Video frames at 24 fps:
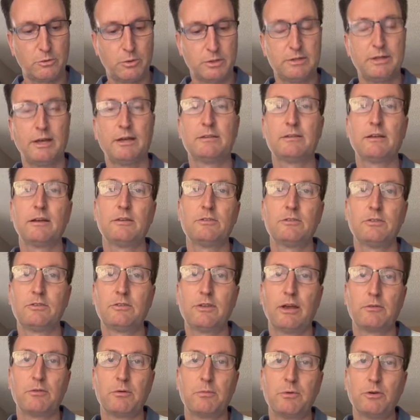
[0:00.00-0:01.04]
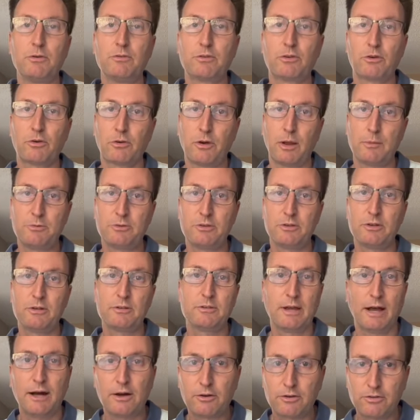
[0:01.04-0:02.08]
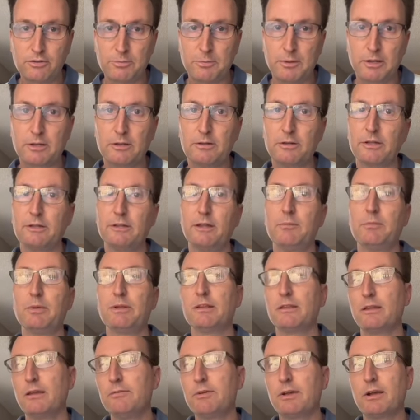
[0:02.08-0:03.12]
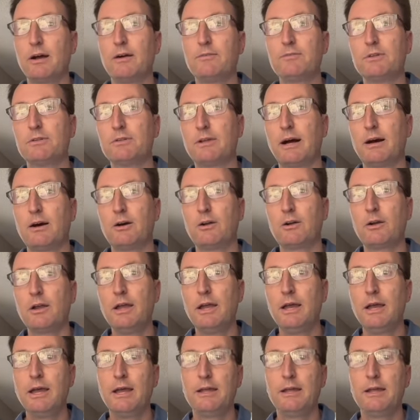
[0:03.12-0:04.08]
What that does is that removes corruption and dollar smuggling. They've been living off the dollar.